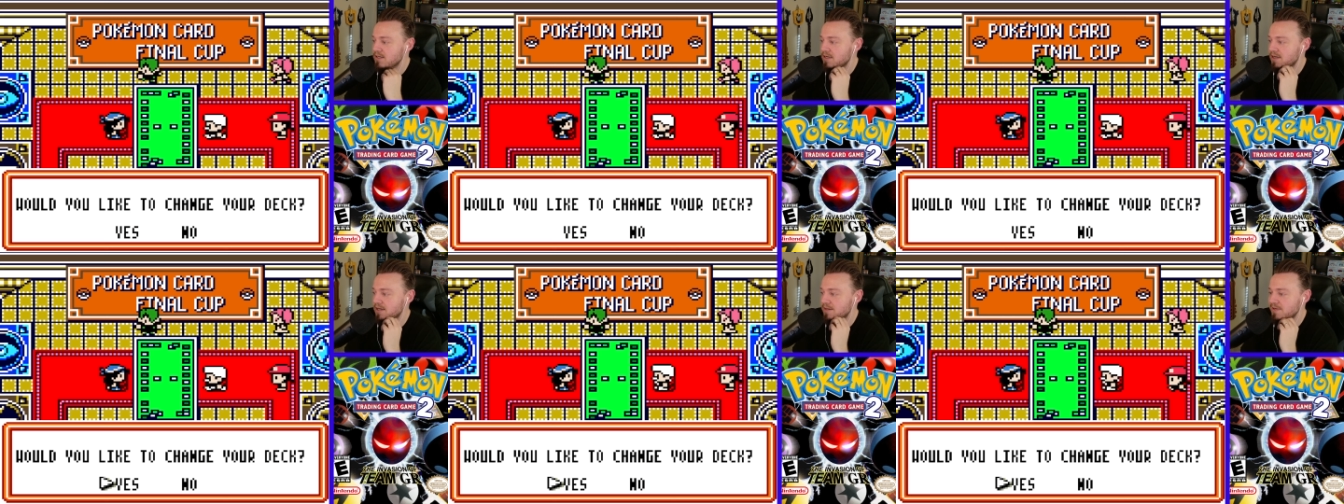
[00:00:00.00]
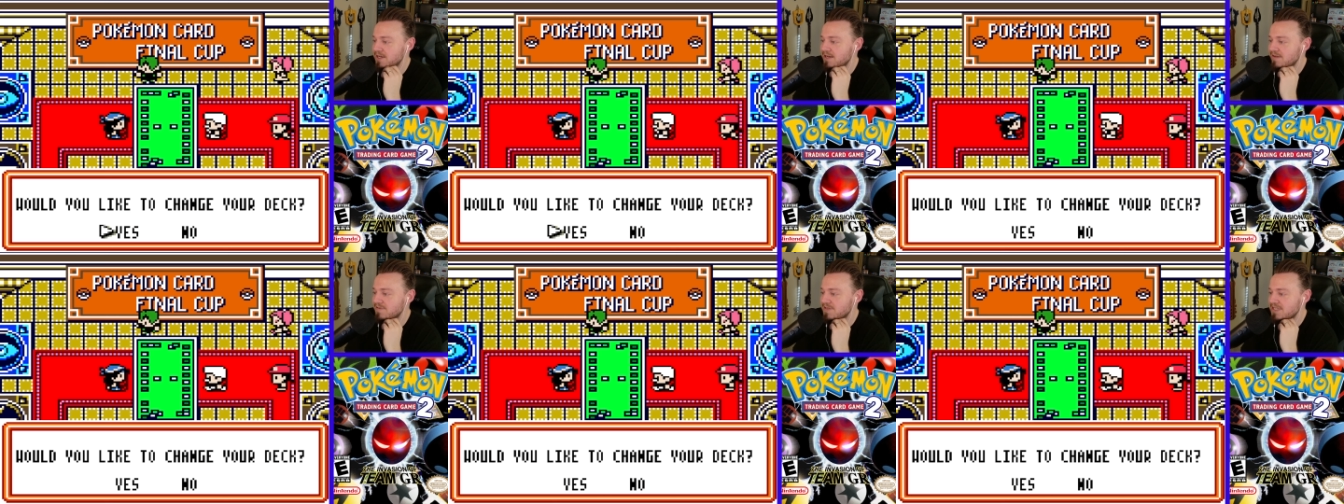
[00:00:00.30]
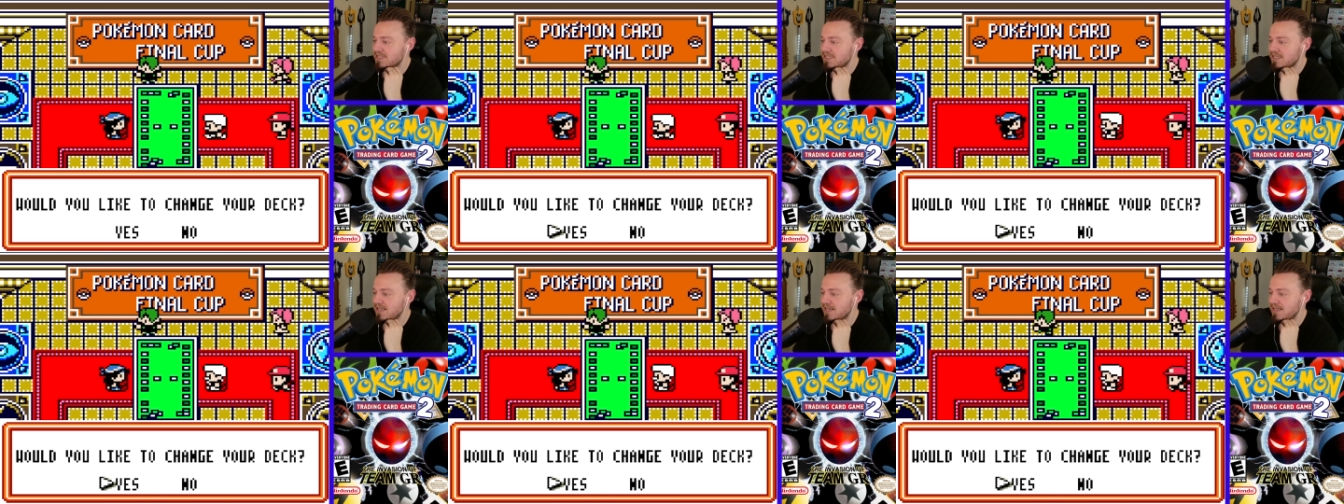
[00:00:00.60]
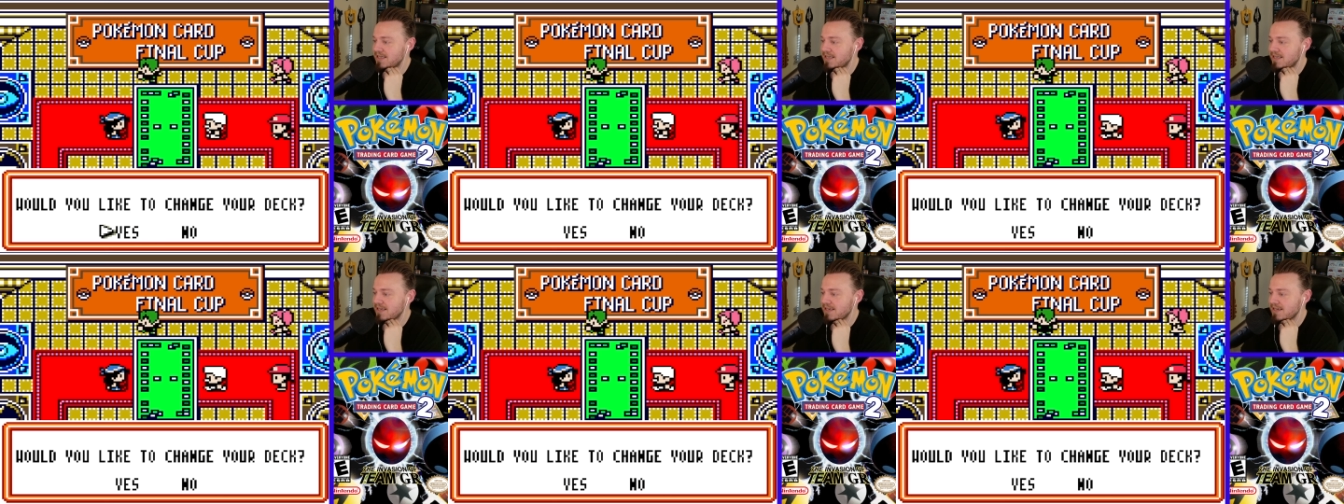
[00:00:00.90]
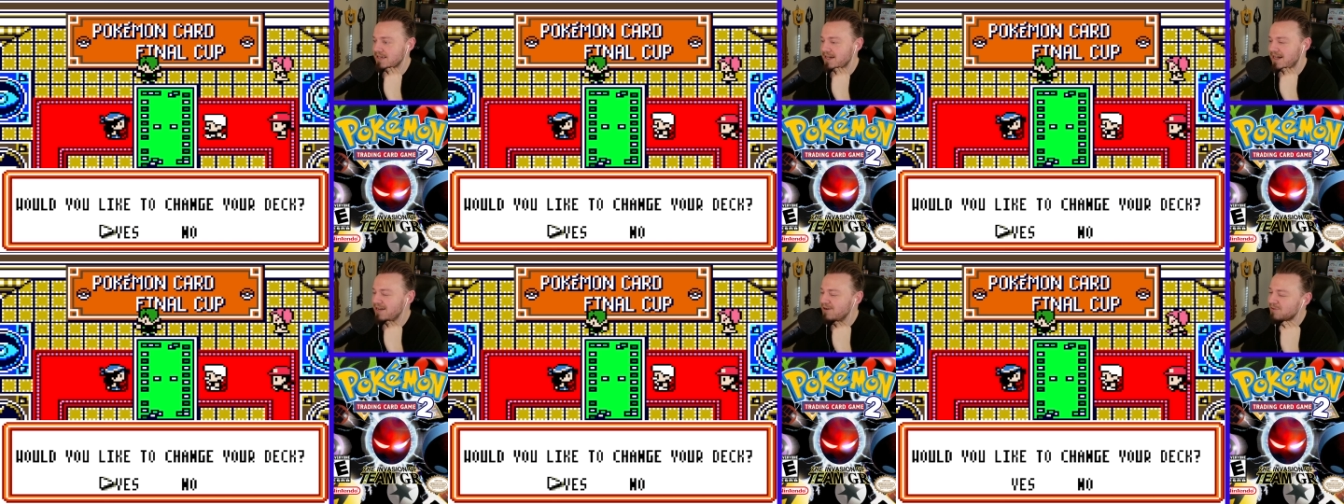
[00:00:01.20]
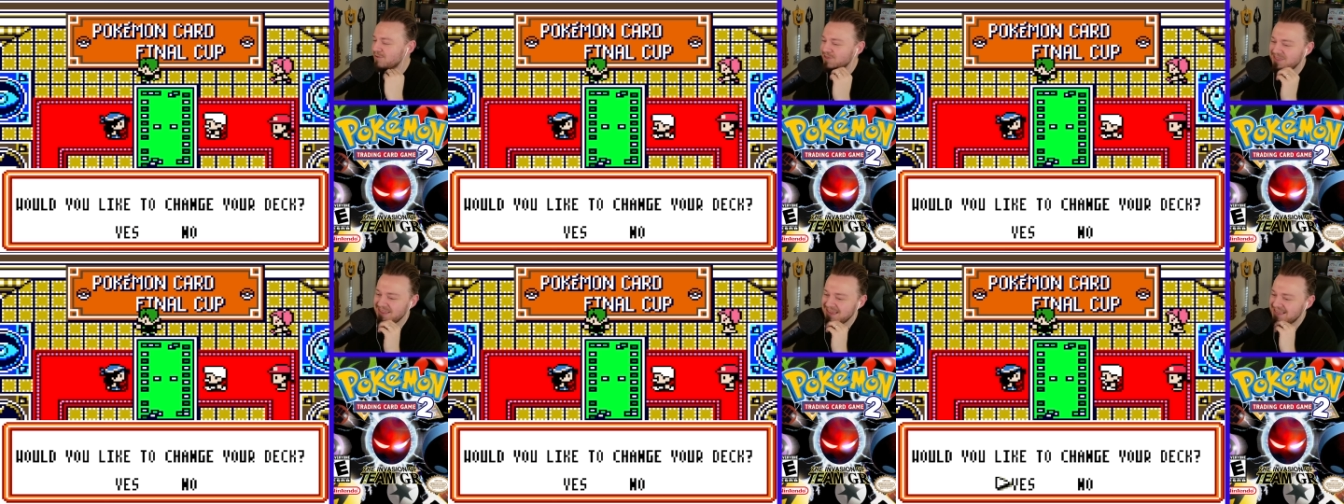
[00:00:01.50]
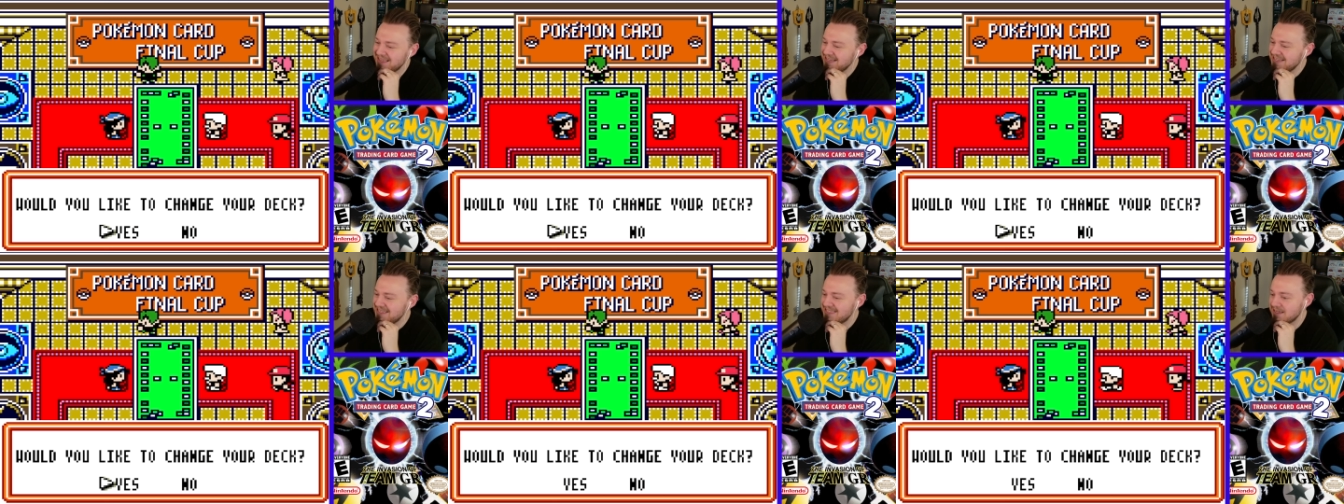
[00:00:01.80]
He might have psychic. I don't think
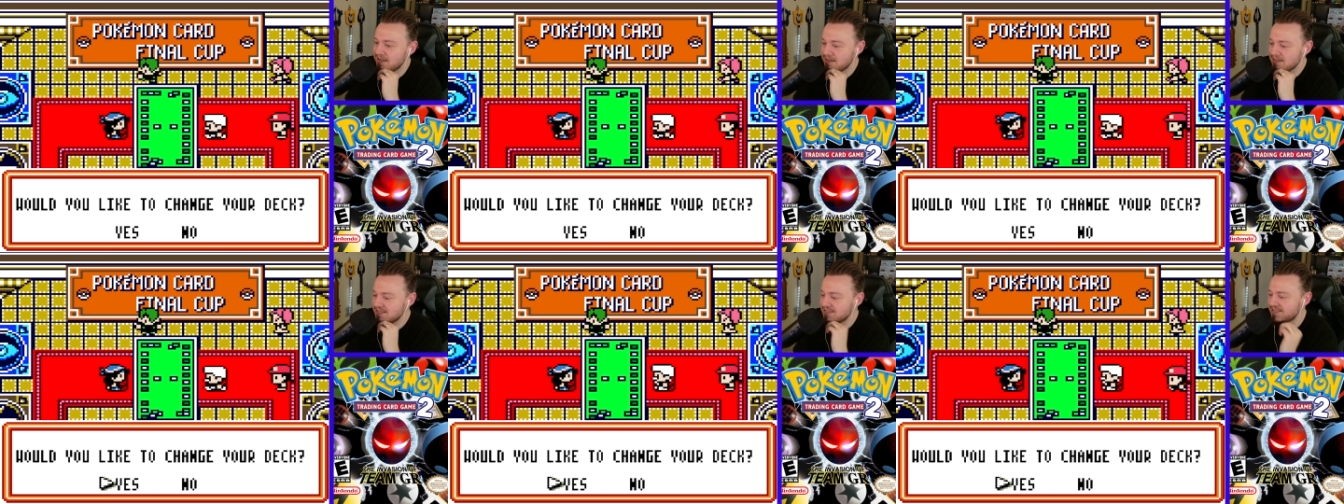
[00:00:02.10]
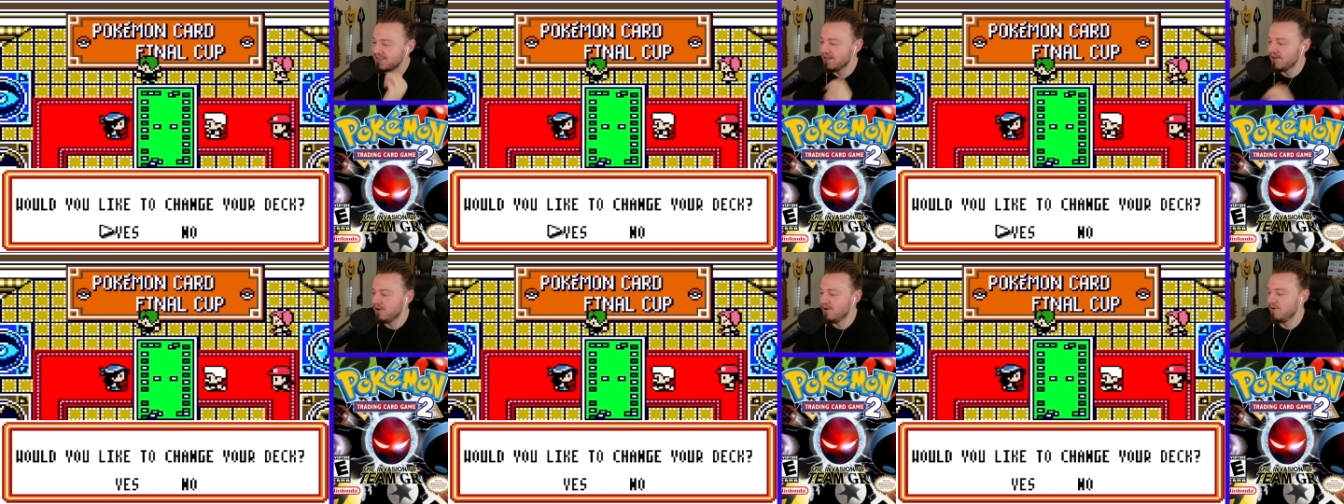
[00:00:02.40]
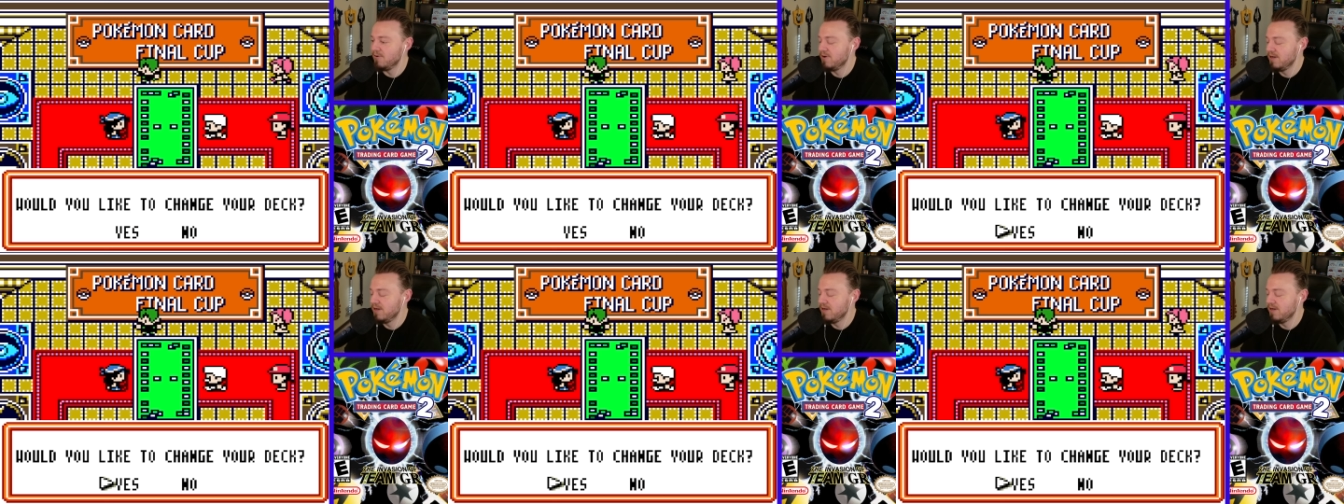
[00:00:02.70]
he does, though.